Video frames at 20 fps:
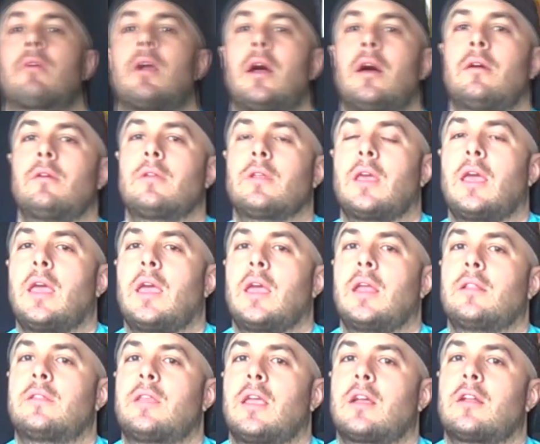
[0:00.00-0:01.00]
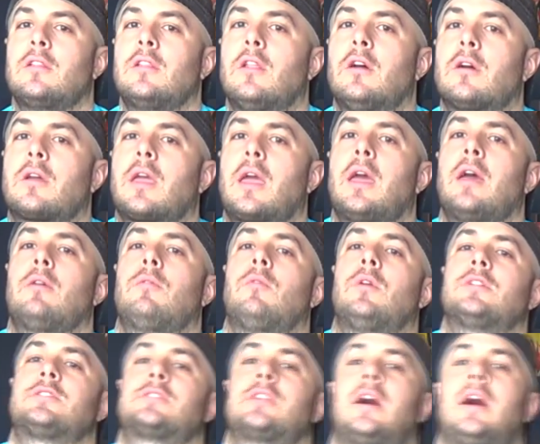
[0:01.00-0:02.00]
around and take a look at
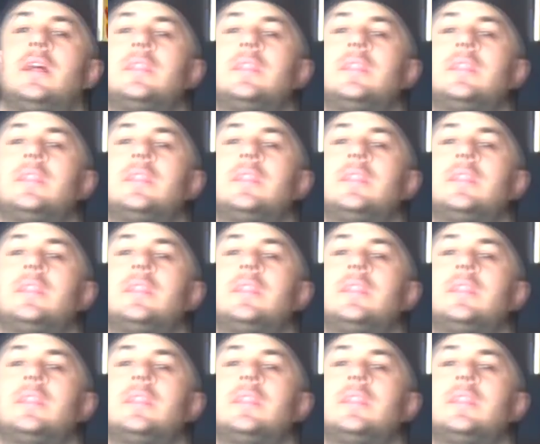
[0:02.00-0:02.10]
what's